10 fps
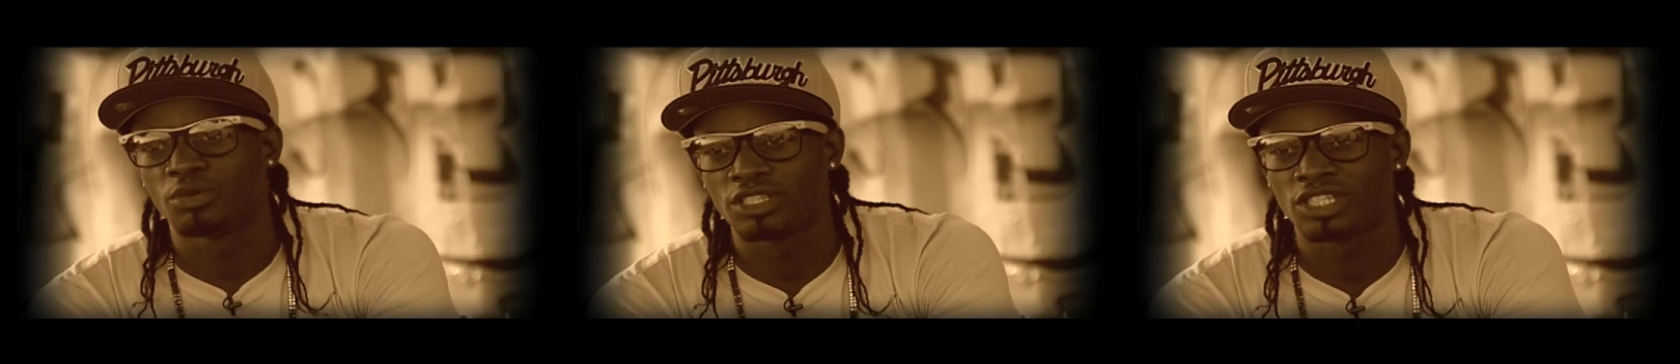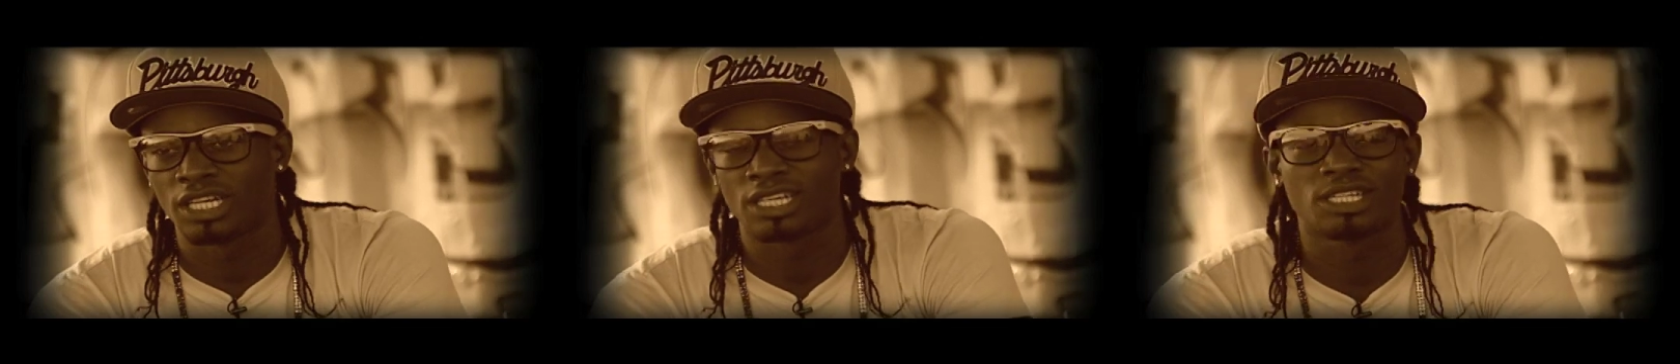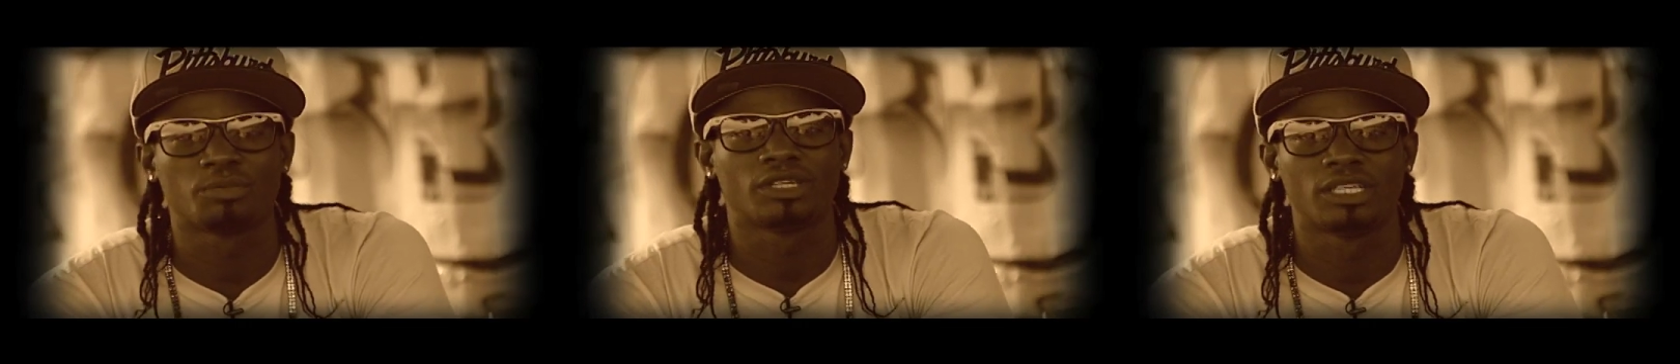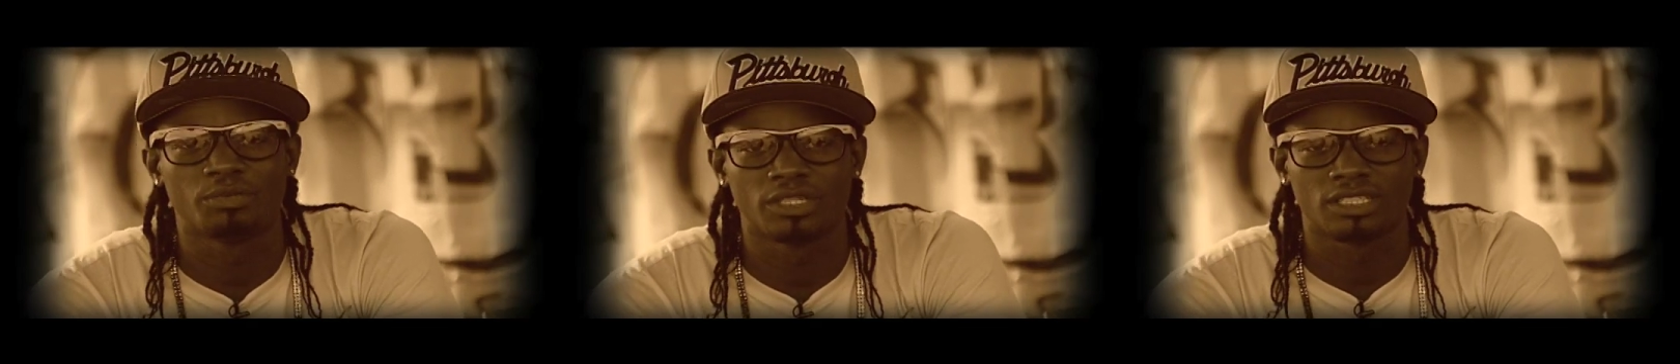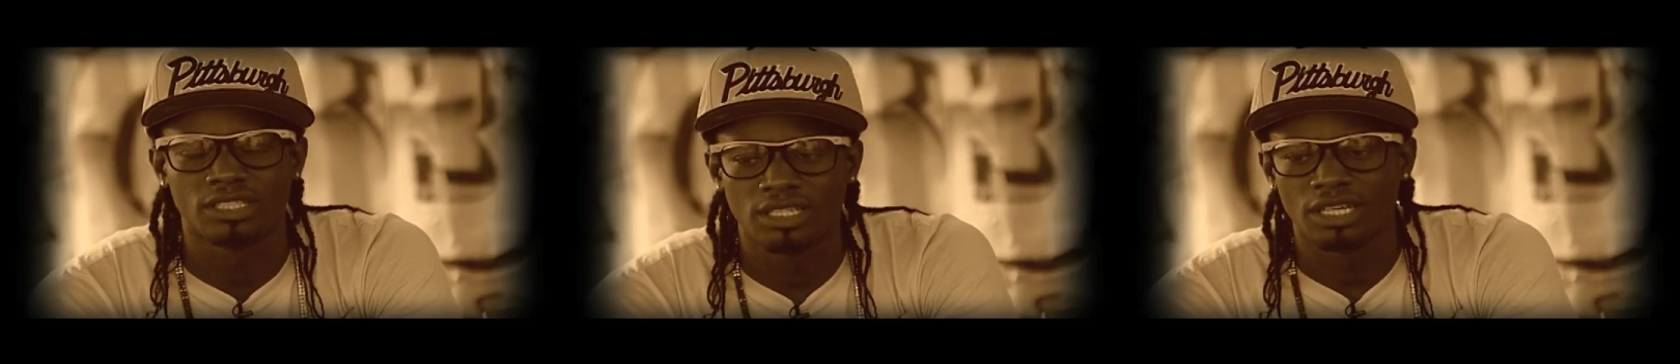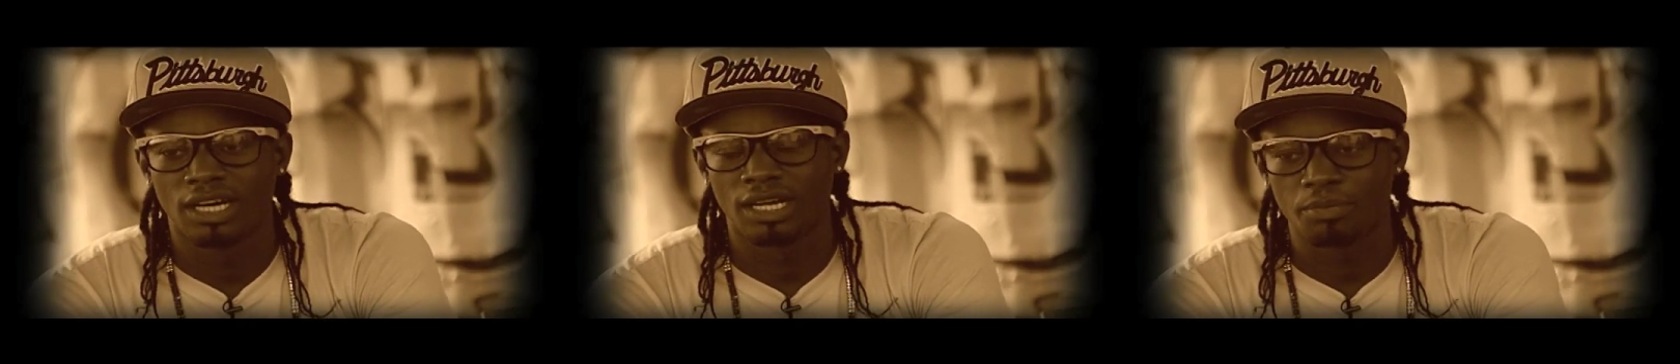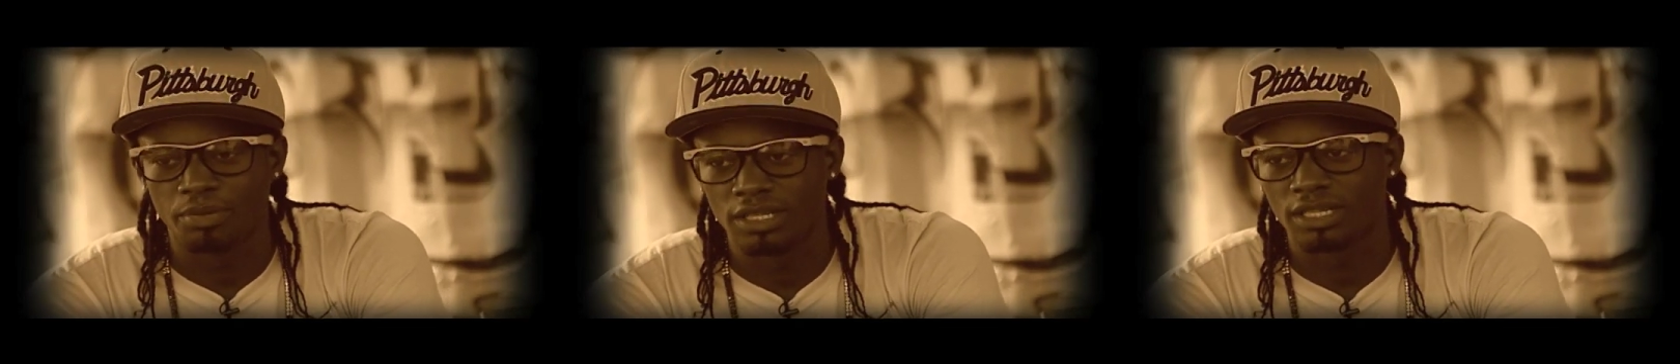position except keeping and I
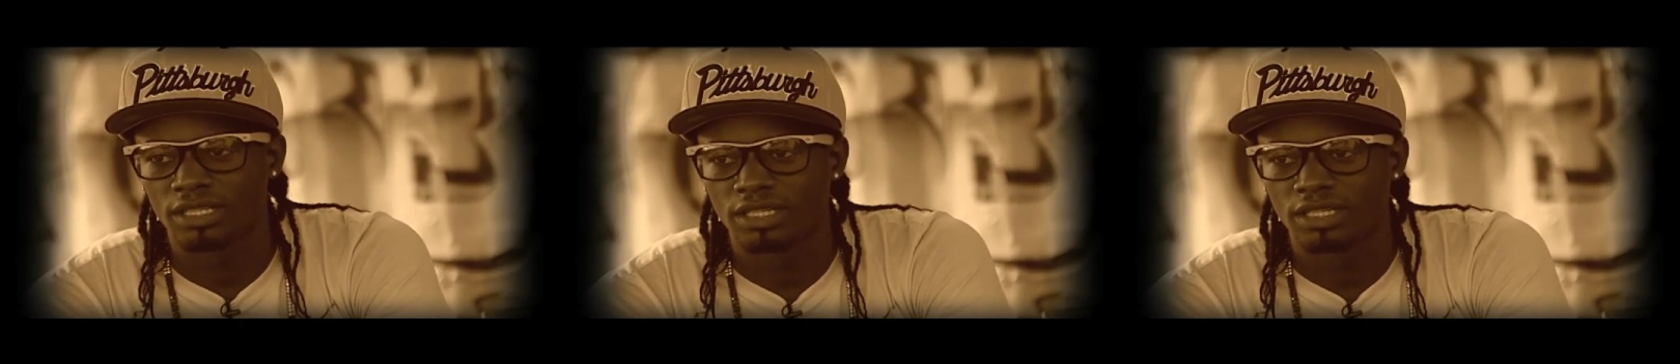play.